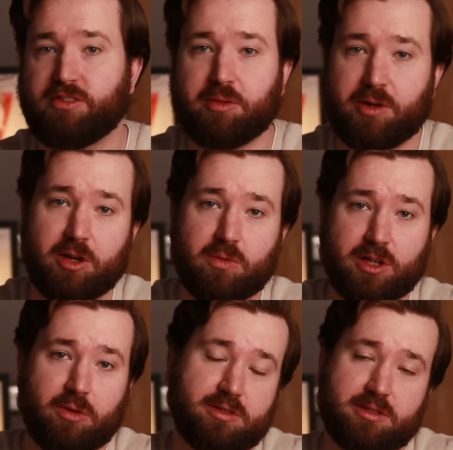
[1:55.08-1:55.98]
of their pay will
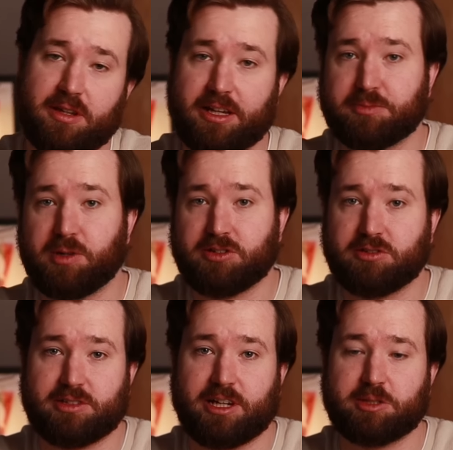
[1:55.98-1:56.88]
go into the next
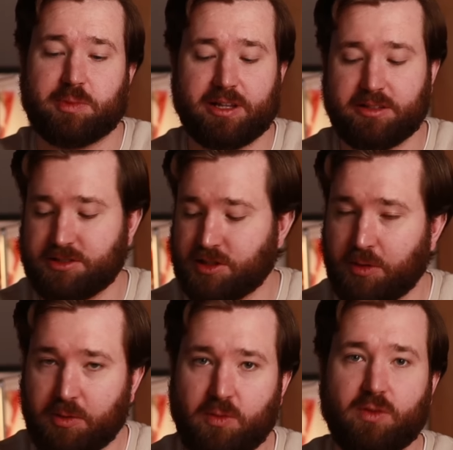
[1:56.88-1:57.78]
marginal tax band.
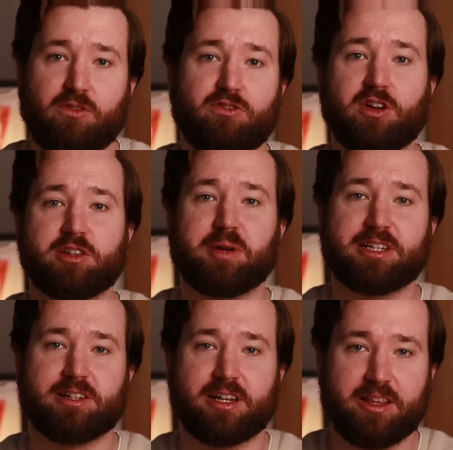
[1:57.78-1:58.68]
So
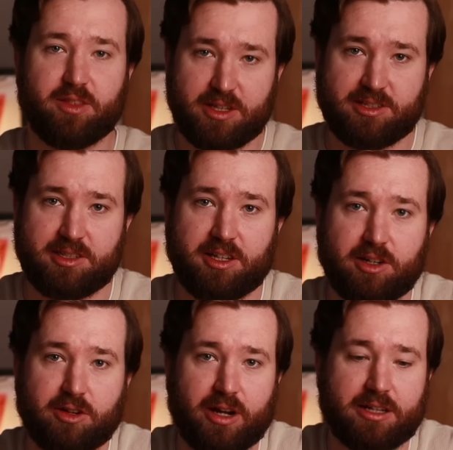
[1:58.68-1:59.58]
fundamentally, this is
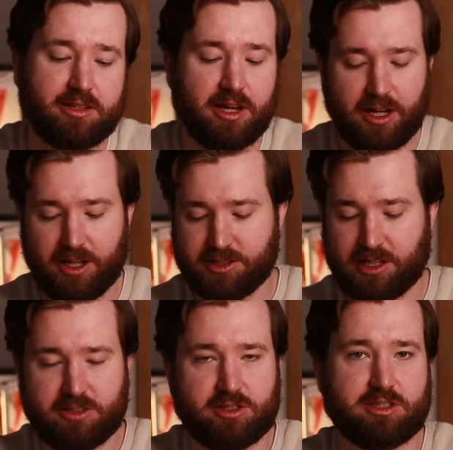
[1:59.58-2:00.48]
incorrect.
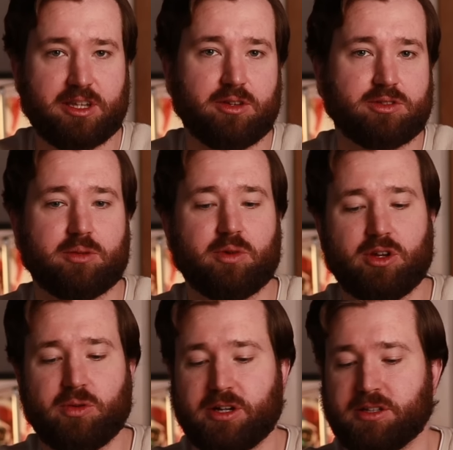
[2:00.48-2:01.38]
So let's just say you're someone
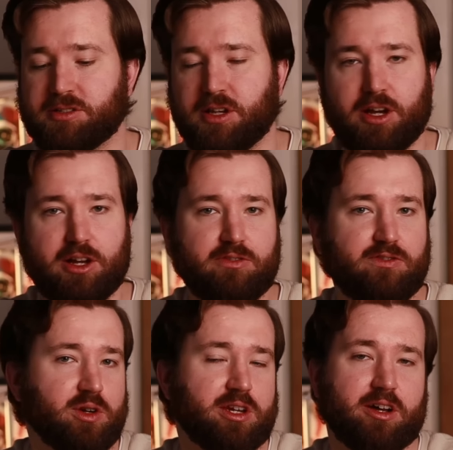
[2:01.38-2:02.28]
who earns
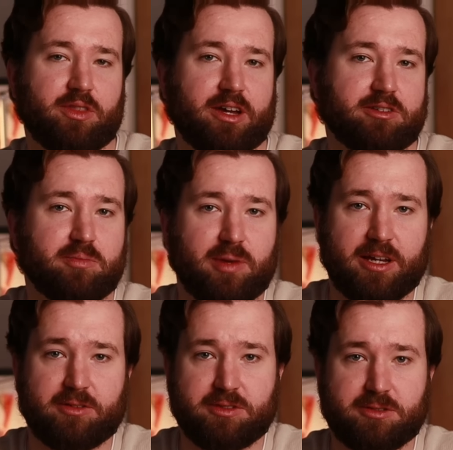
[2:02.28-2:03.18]

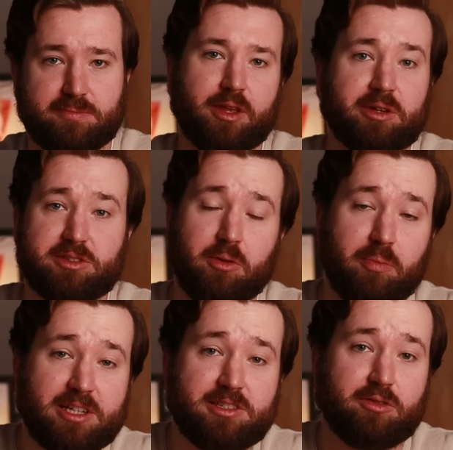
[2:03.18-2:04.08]
£49,000. That makes you a
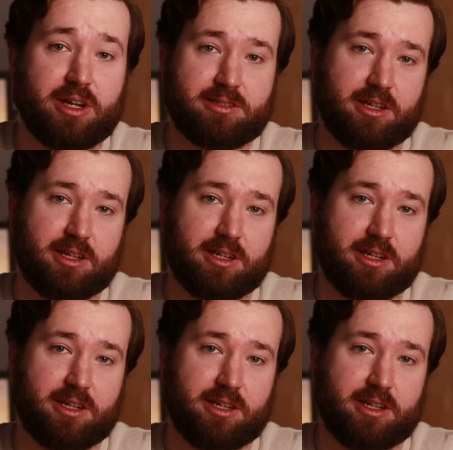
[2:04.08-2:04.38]
basic rate